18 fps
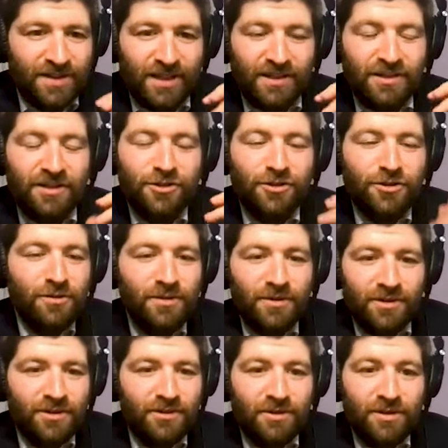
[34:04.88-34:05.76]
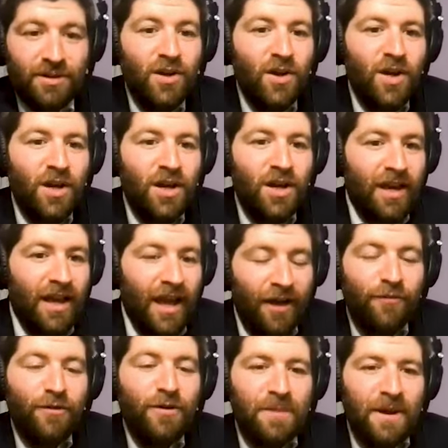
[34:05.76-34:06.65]
it is that's contributing to it,
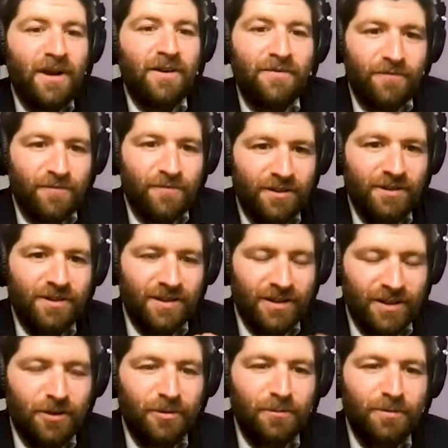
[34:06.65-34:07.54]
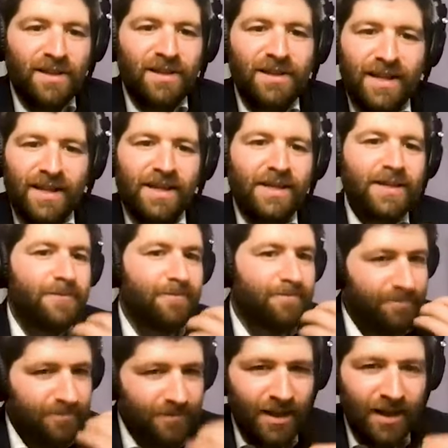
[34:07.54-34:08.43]
every parent feels a little bit like
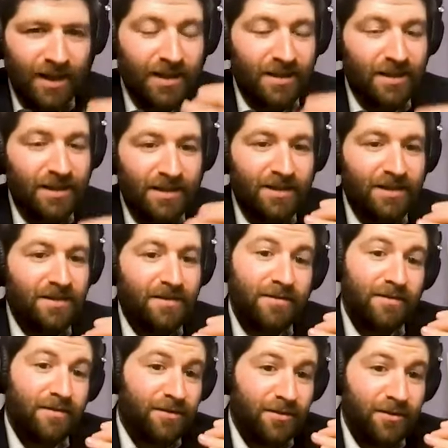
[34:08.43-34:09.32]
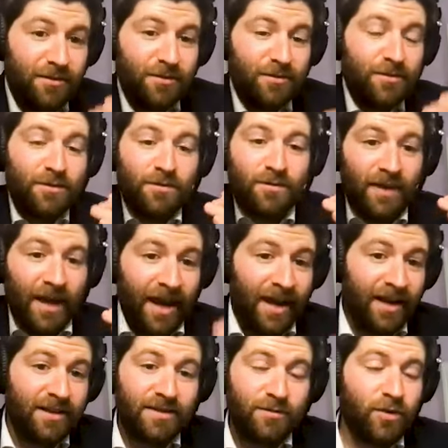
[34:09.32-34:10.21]
I need to do
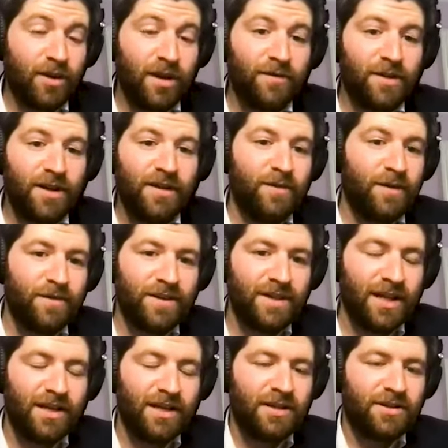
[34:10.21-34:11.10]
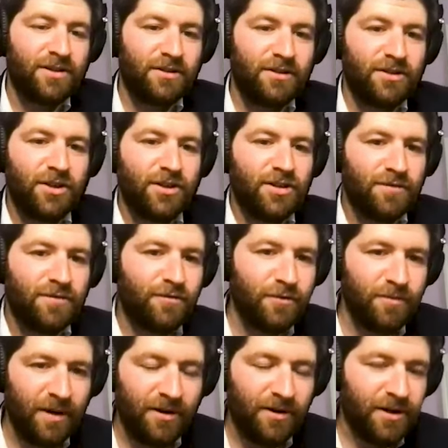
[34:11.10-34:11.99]
X, whatever, even if it's not necessarily just in
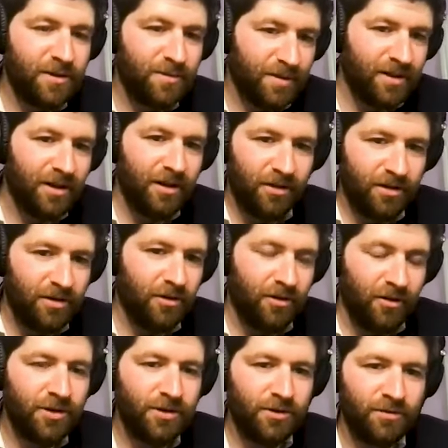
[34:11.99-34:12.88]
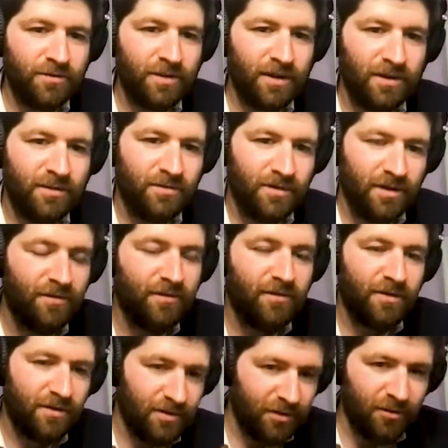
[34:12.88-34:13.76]
from areas, but uh, you know, also in, in,
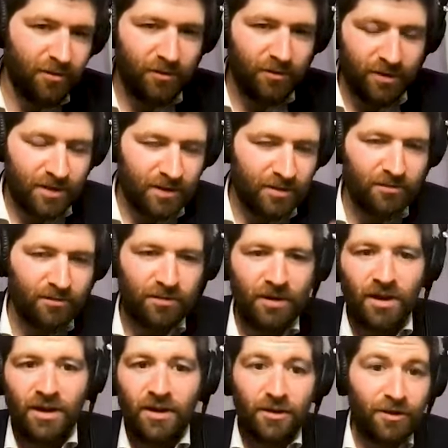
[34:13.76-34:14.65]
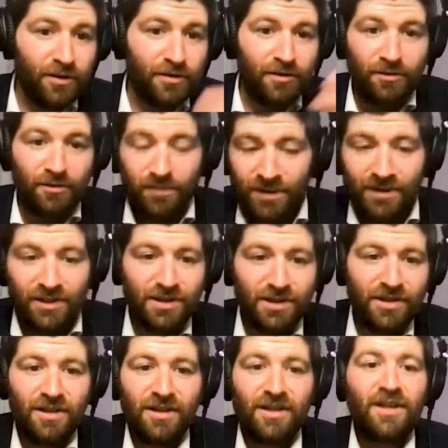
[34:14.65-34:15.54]
in, you know, within their
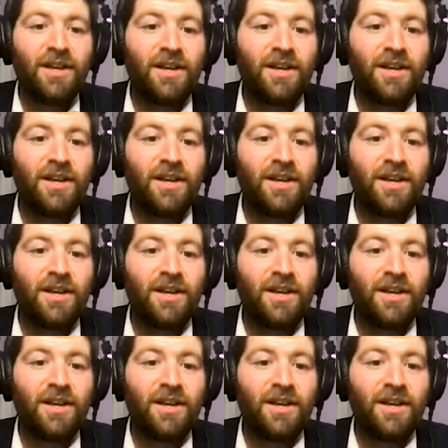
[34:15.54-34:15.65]
religion,